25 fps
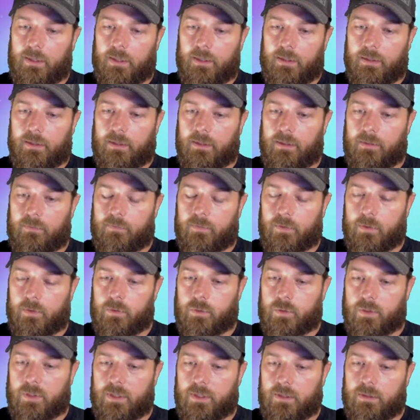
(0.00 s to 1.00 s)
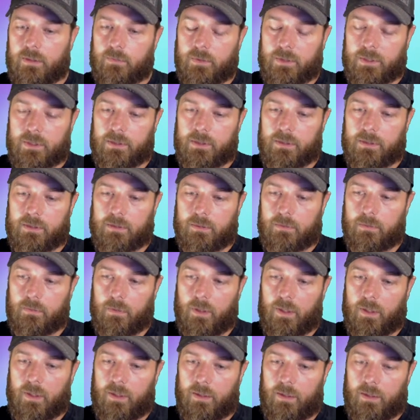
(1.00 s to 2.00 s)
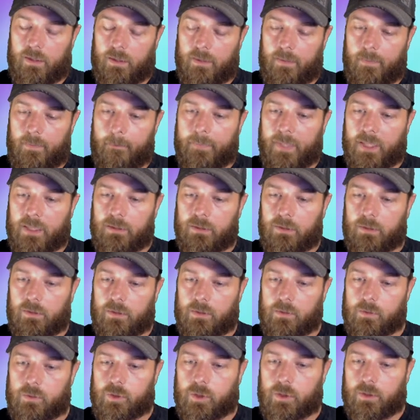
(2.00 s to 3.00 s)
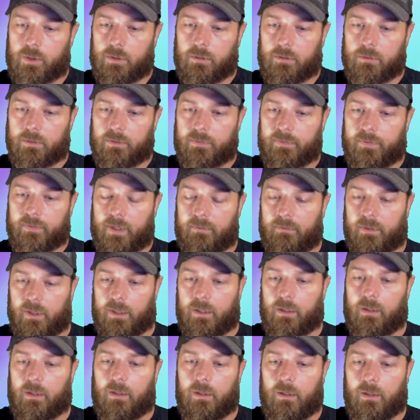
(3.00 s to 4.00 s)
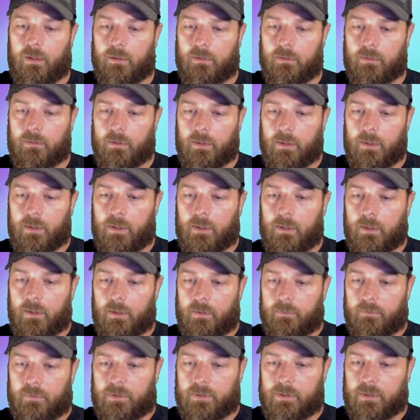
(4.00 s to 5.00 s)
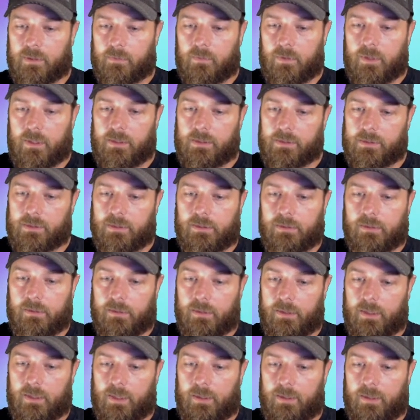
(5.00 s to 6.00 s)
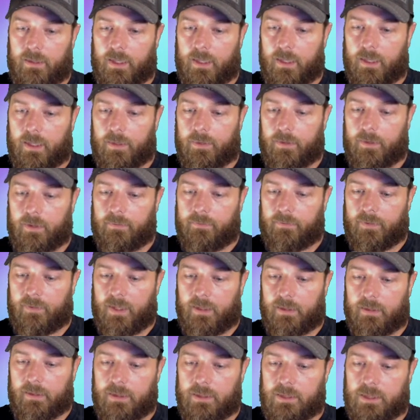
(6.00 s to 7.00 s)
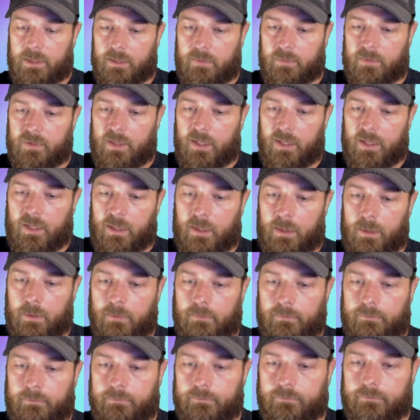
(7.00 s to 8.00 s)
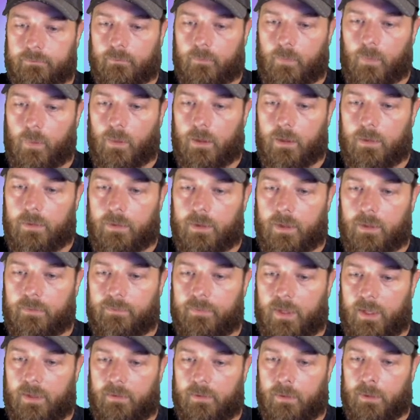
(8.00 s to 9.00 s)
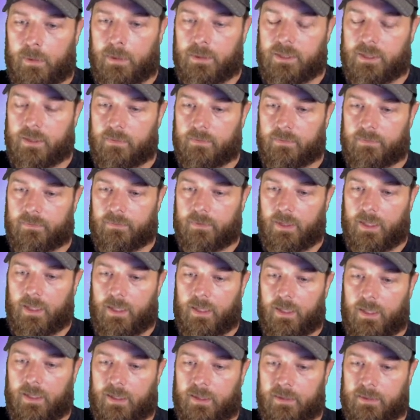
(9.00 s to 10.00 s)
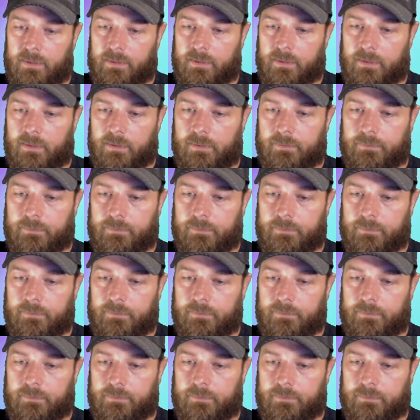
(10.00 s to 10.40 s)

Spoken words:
The Fruit Trees, which is Big Loco Troll's favorite card for some reason, and I got 3,500 gems there. 3,500 gems for the Ahas.